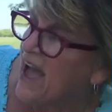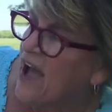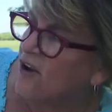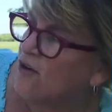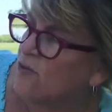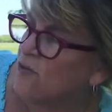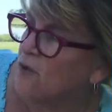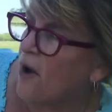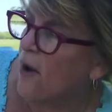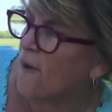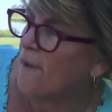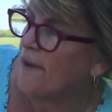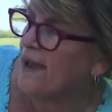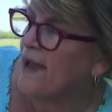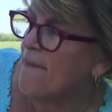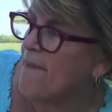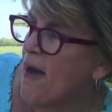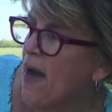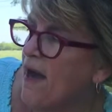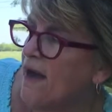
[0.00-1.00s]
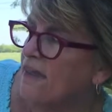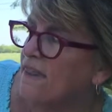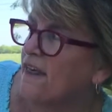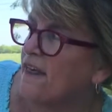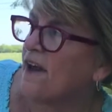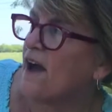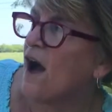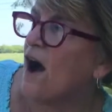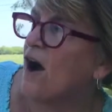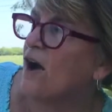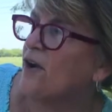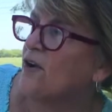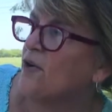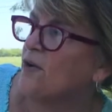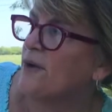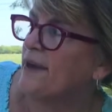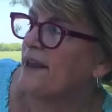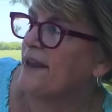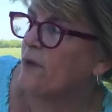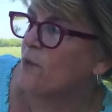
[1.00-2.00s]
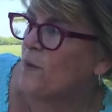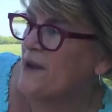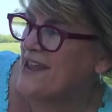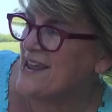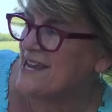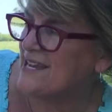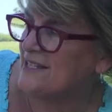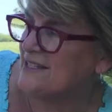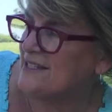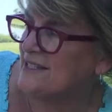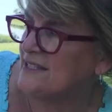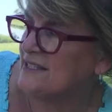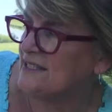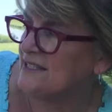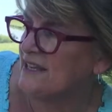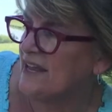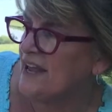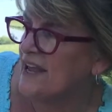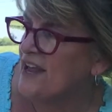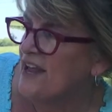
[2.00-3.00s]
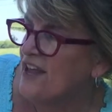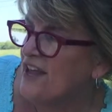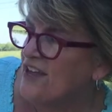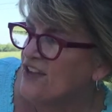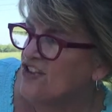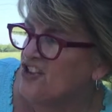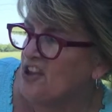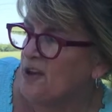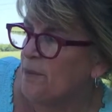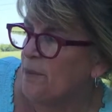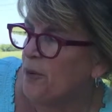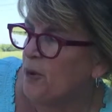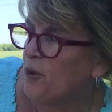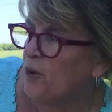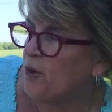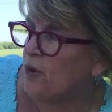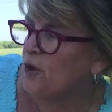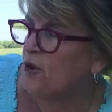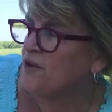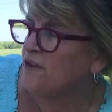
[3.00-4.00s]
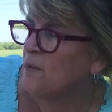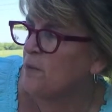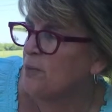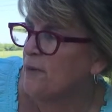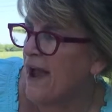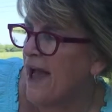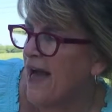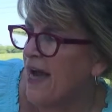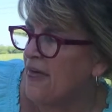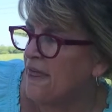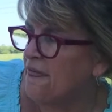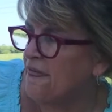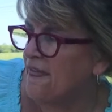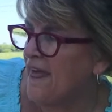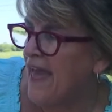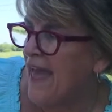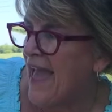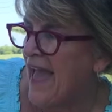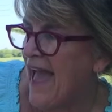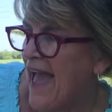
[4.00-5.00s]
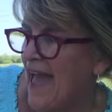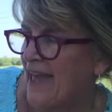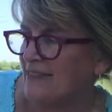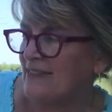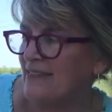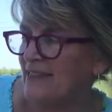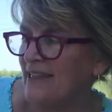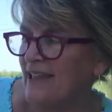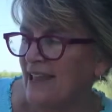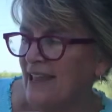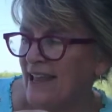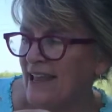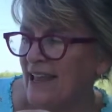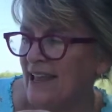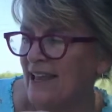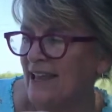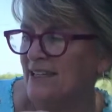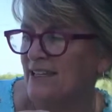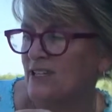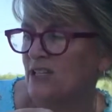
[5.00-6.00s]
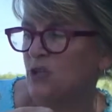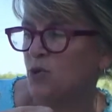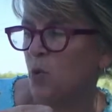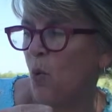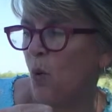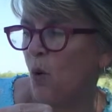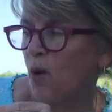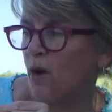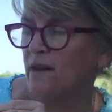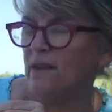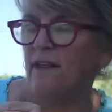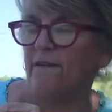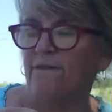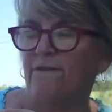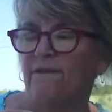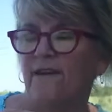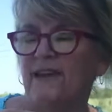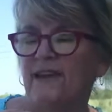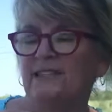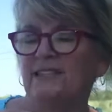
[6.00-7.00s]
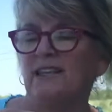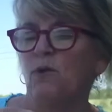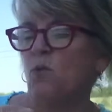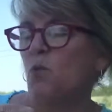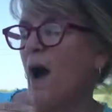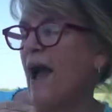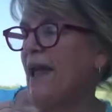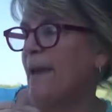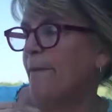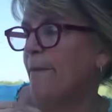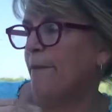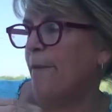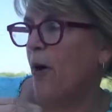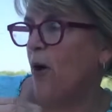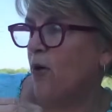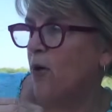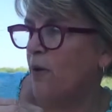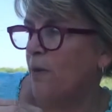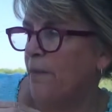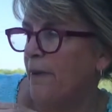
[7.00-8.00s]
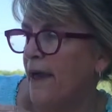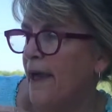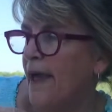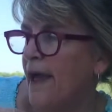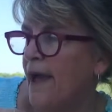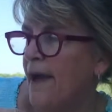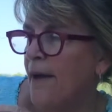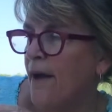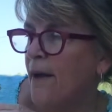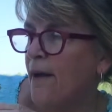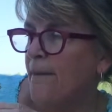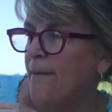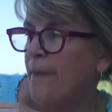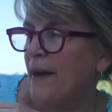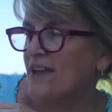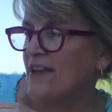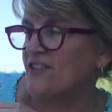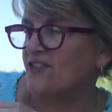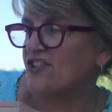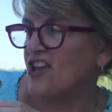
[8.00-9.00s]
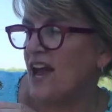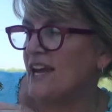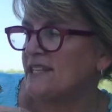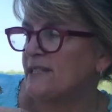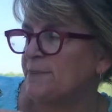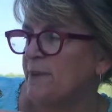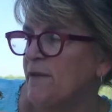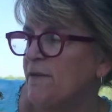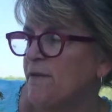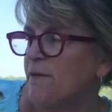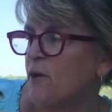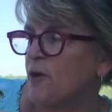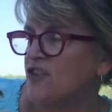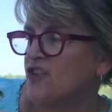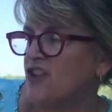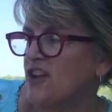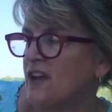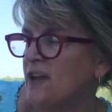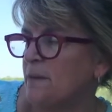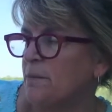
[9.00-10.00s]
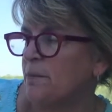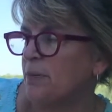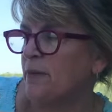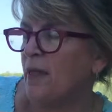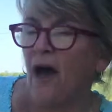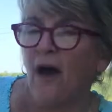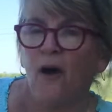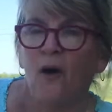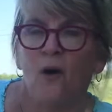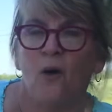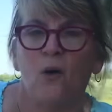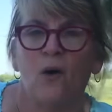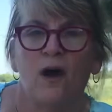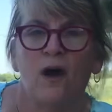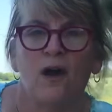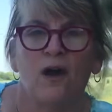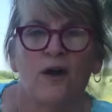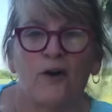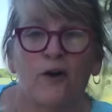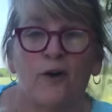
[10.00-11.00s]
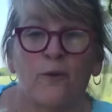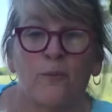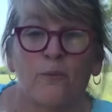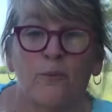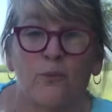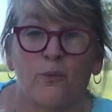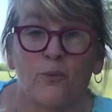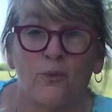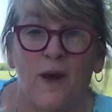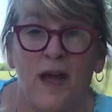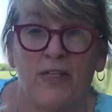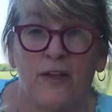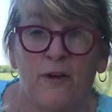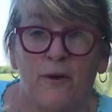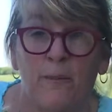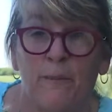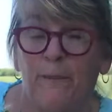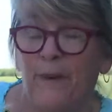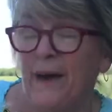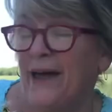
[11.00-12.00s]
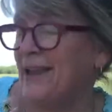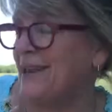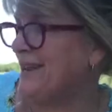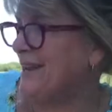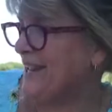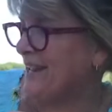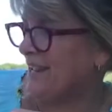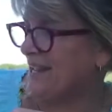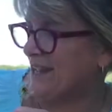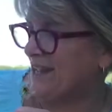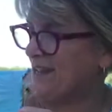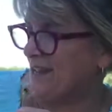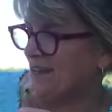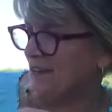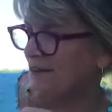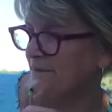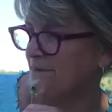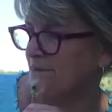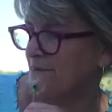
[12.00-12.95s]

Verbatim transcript: Growing among the concrete weeds, she pulled a breath and leaned toward the fuzzy white bulb. But just before she could blow, her brother butted in.